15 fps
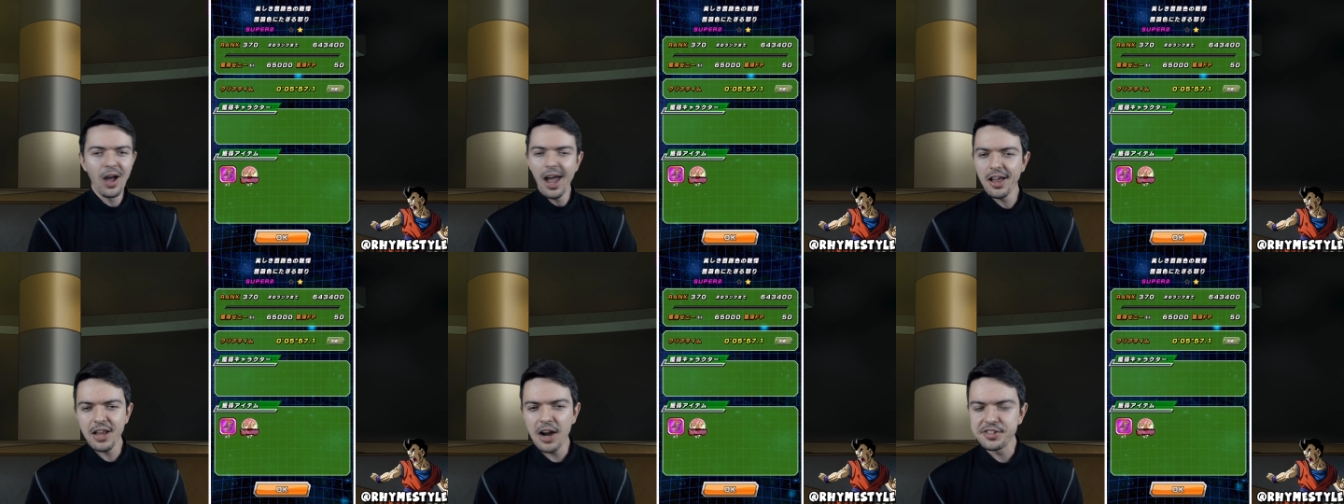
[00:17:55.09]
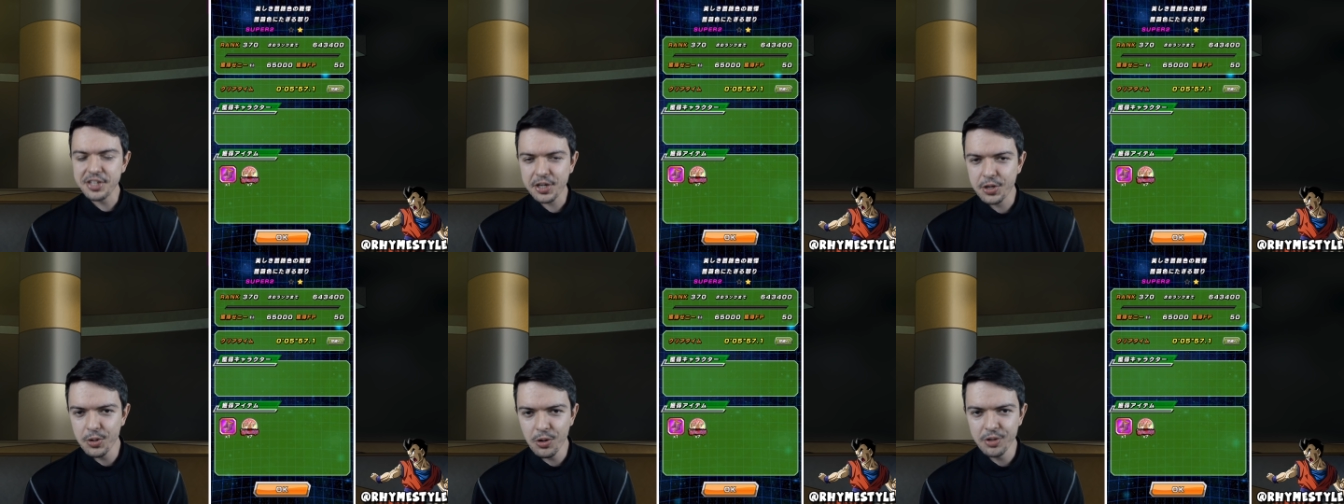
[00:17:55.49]
LRs
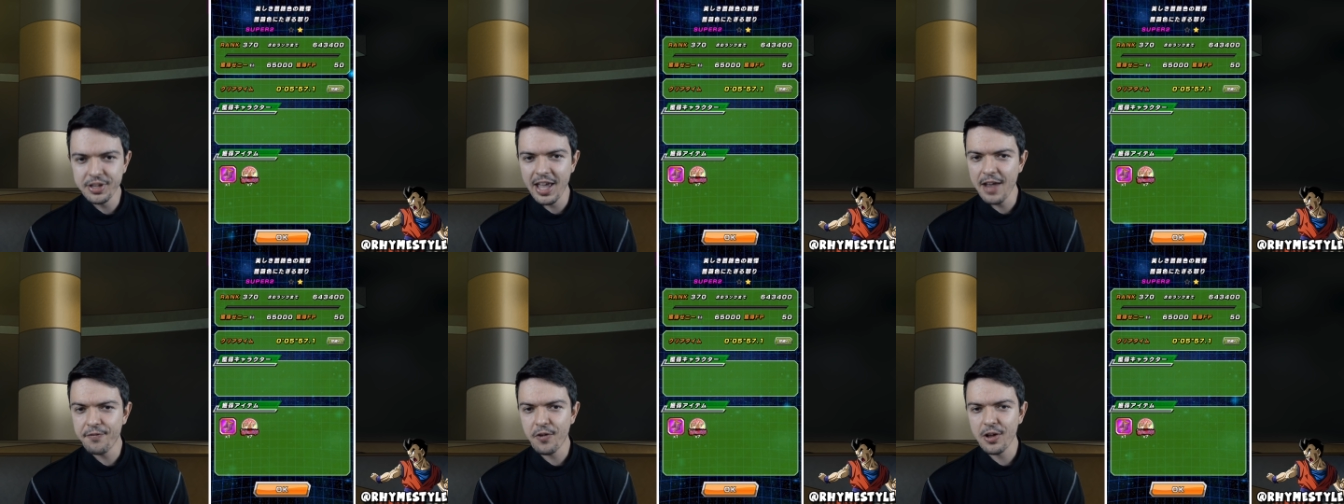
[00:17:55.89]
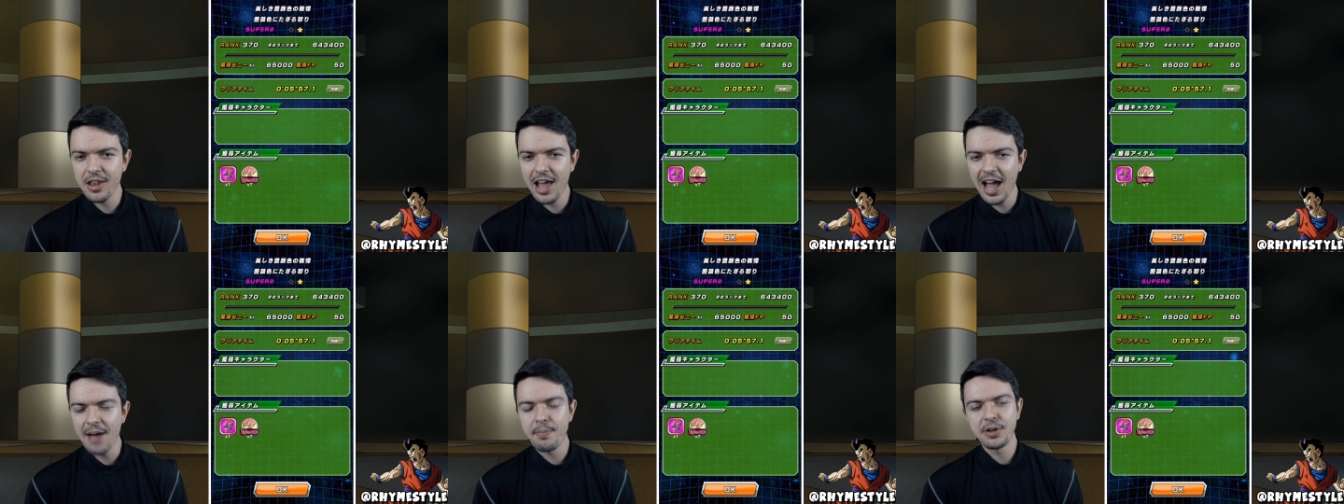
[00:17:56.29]
are cool, they hit for a
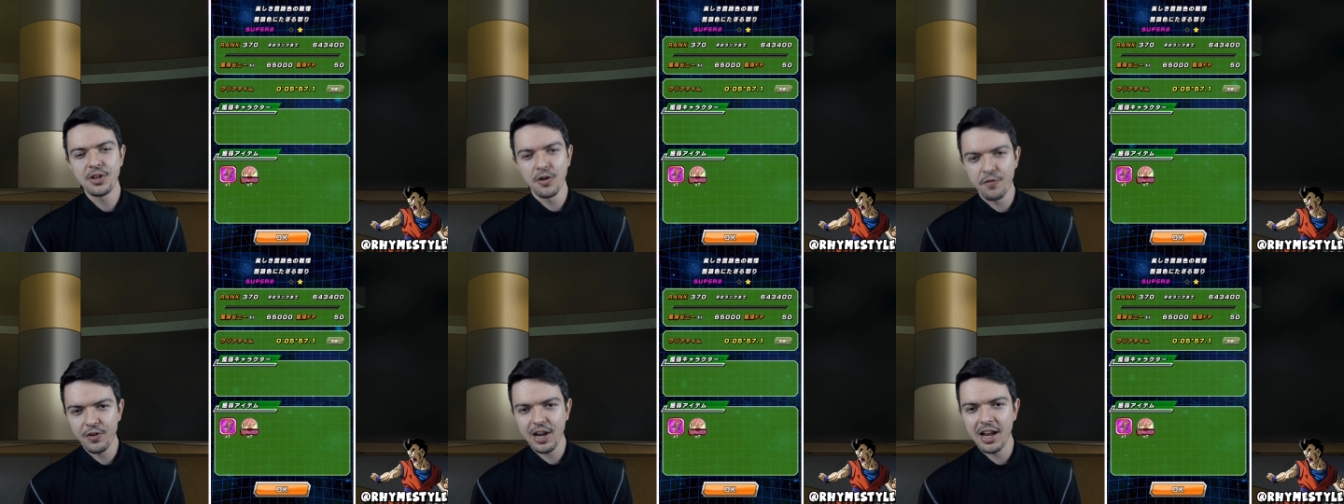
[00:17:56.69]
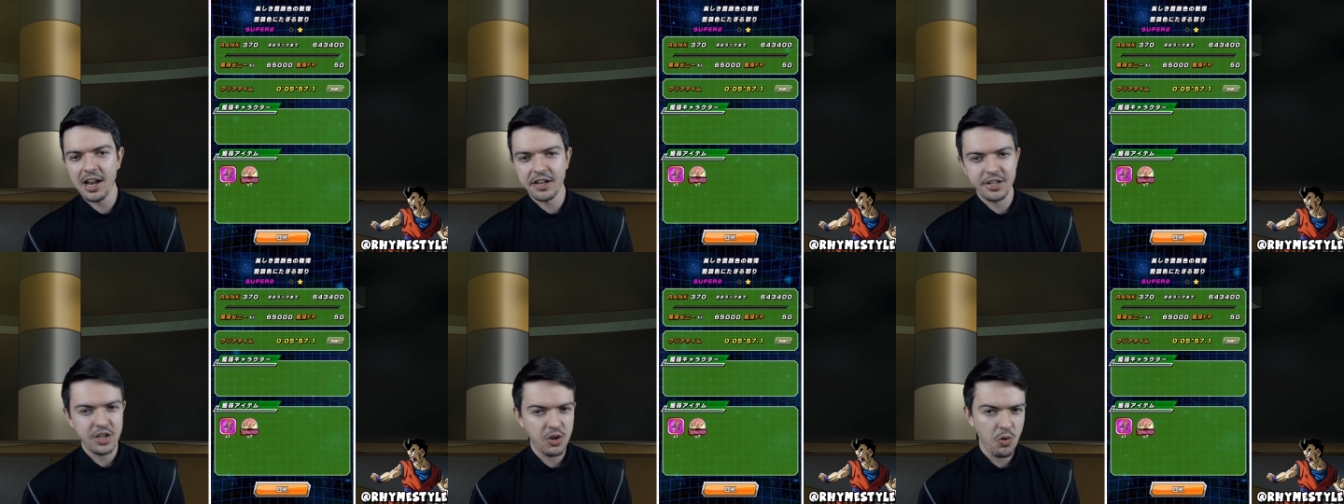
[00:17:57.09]
lot, but don't forget
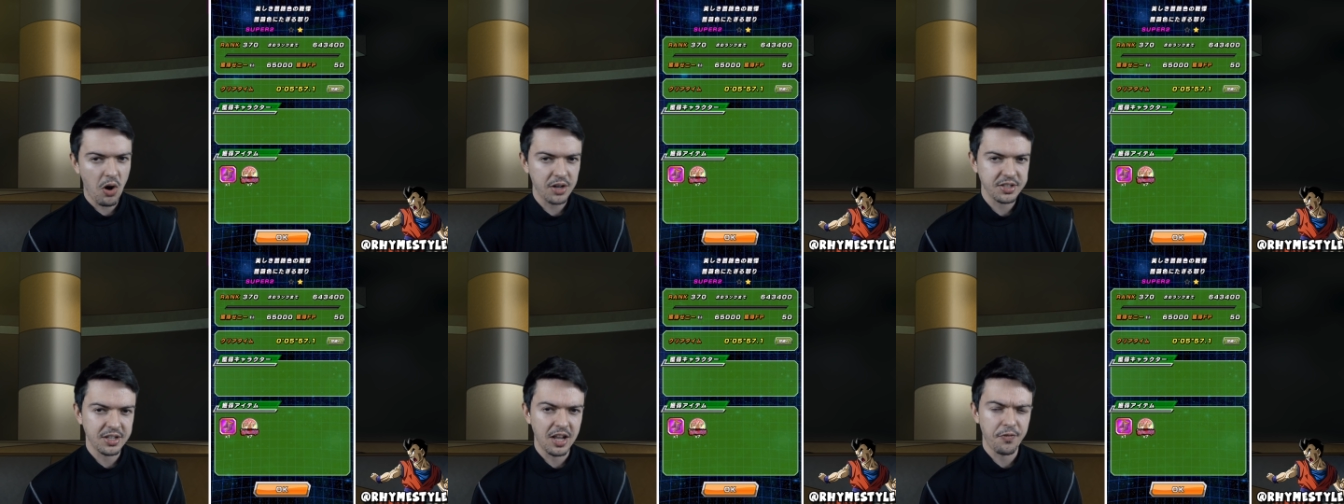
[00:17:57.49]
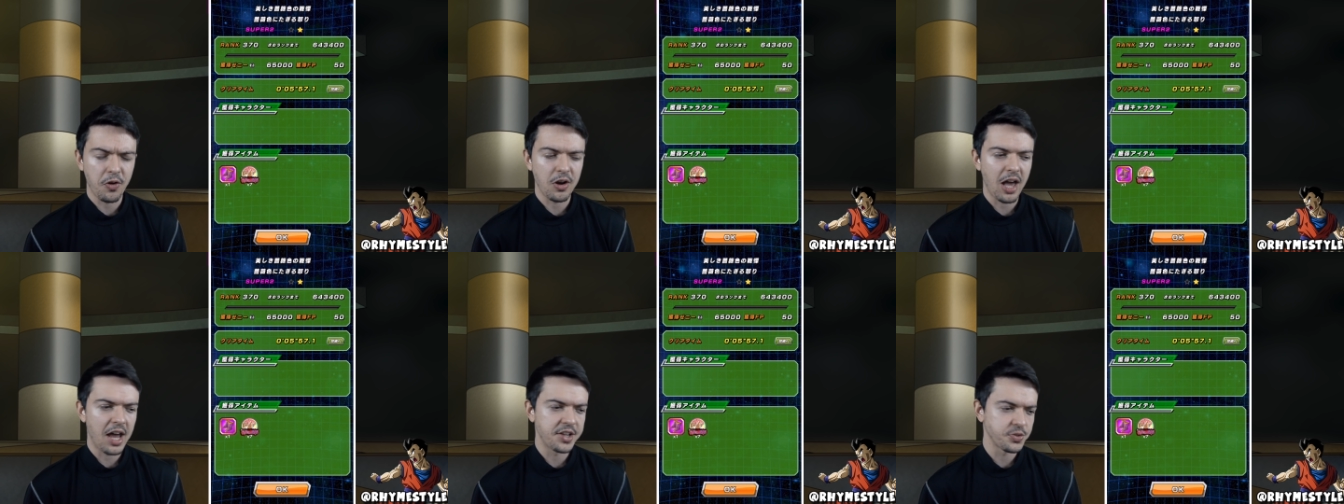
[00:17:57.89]
that TURs can hit
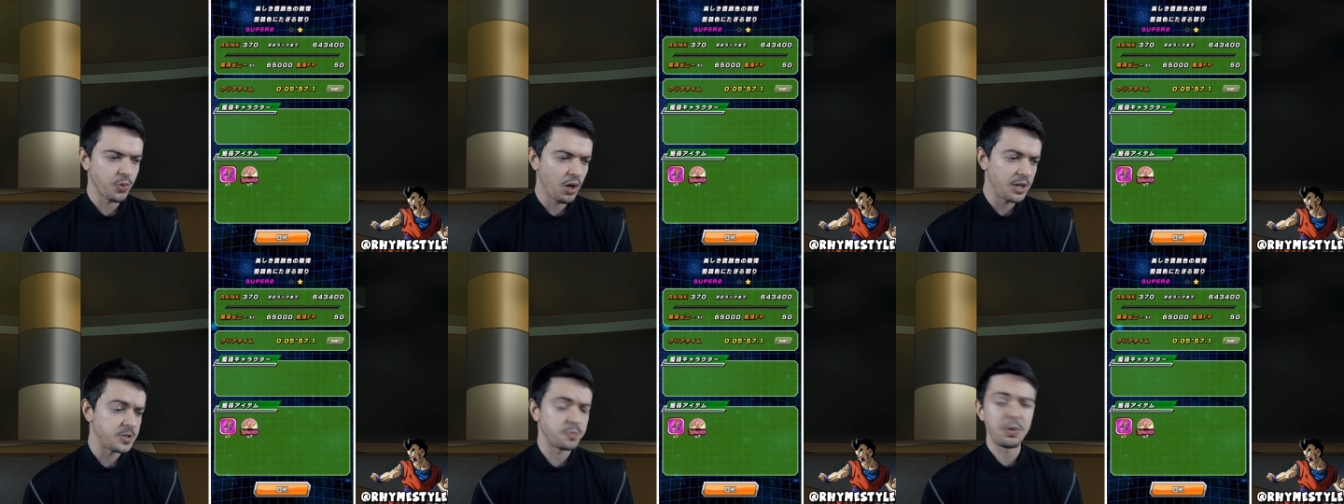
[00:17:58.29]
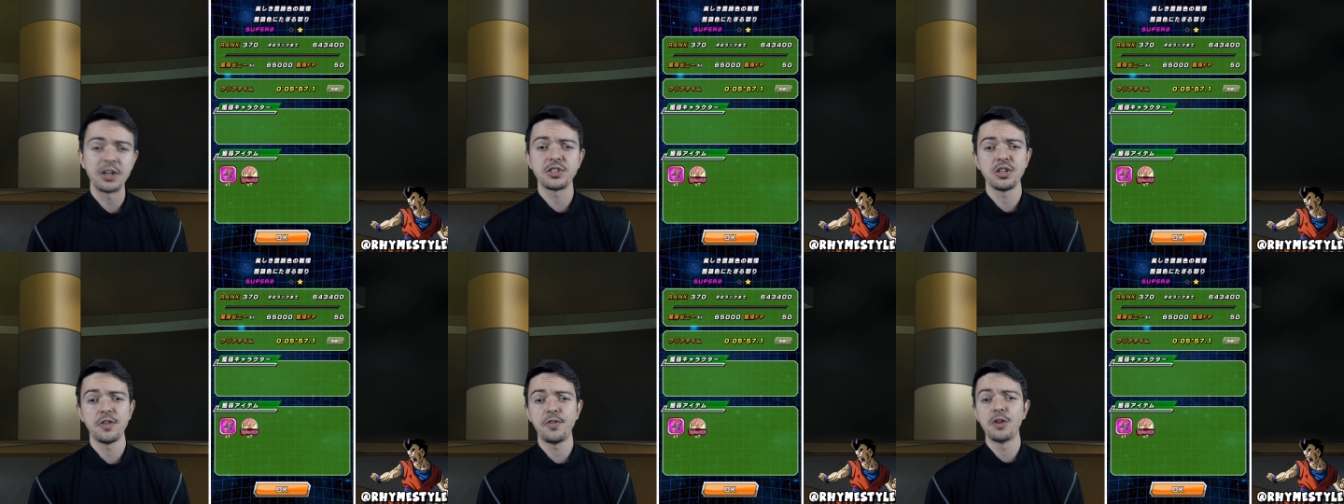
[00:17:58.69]
for a lot as well,
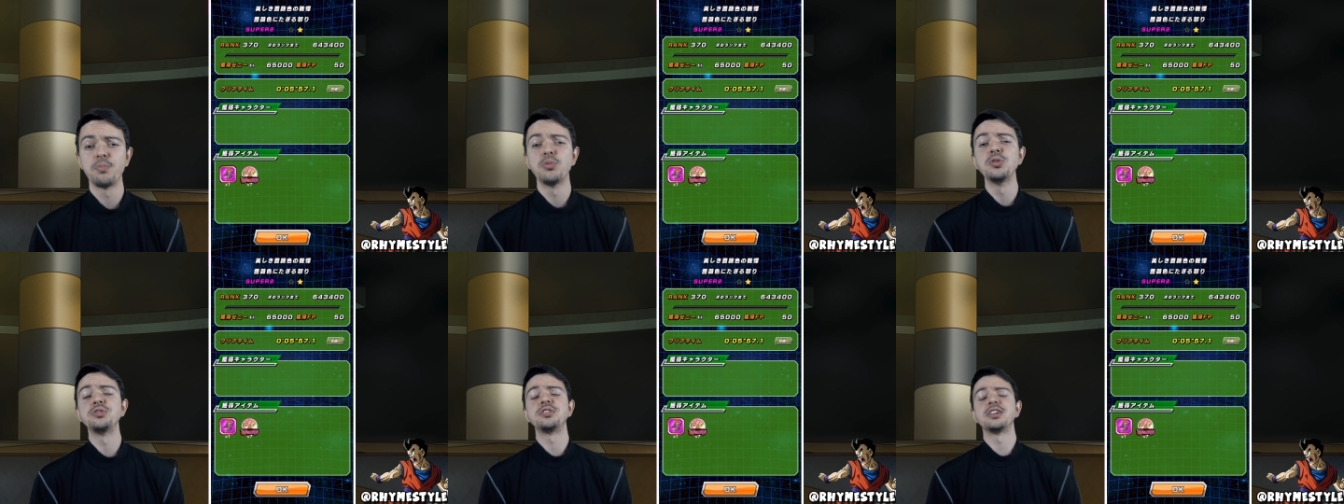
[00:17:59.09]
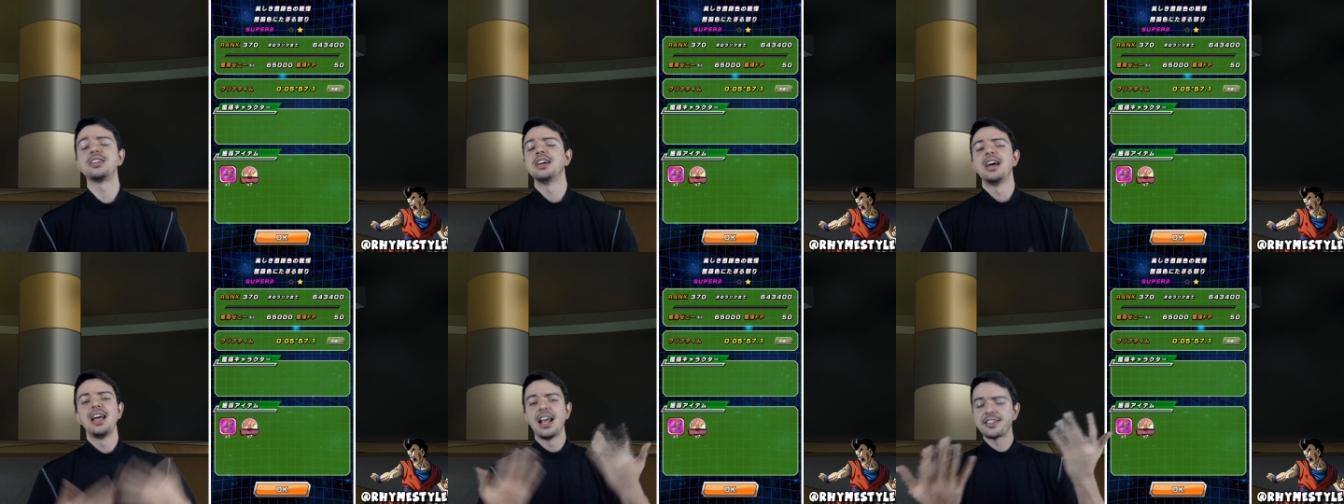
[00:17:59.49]
especially if you're
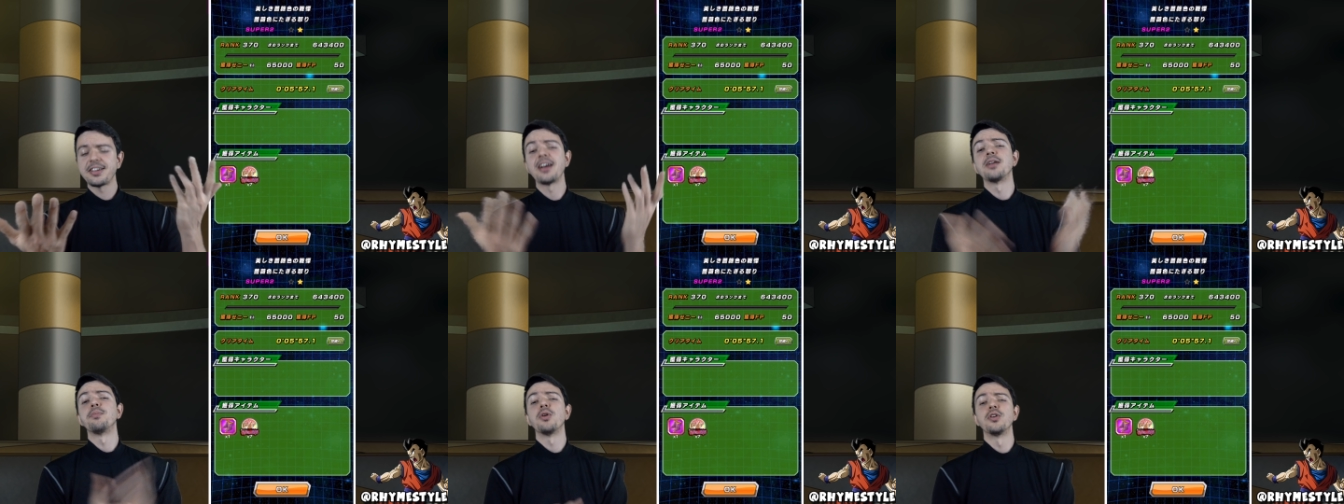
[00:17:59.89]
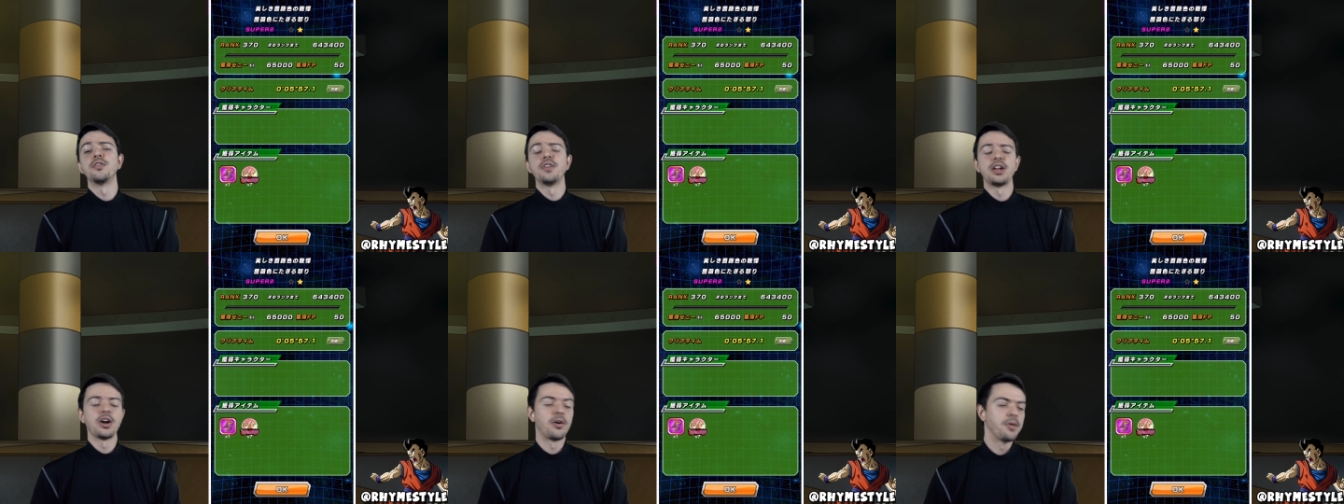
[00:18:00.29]
boosted. That's kind of the point
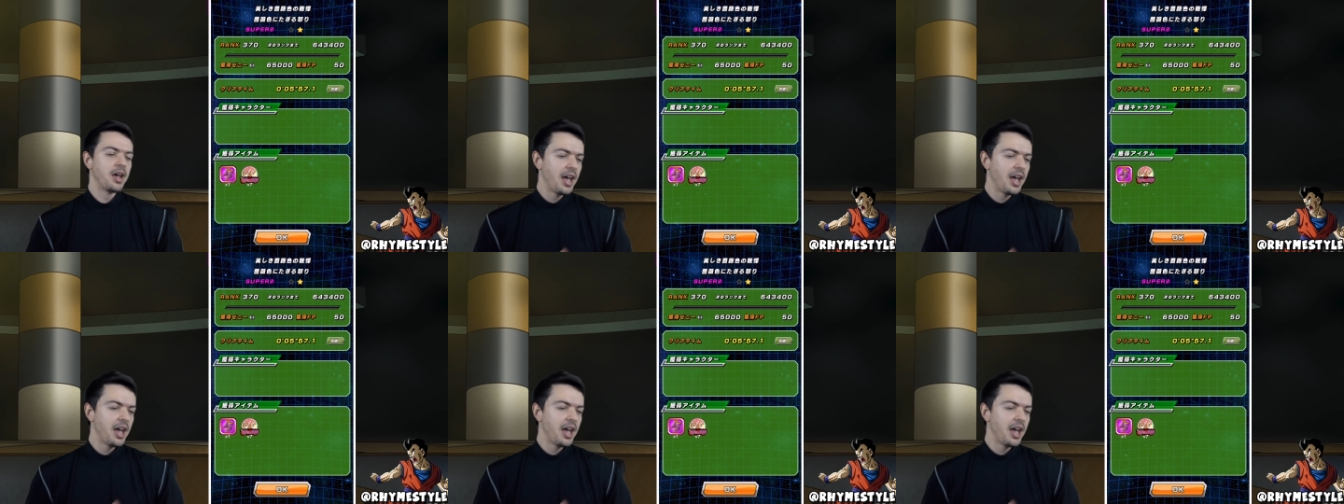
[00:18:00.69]
of the video.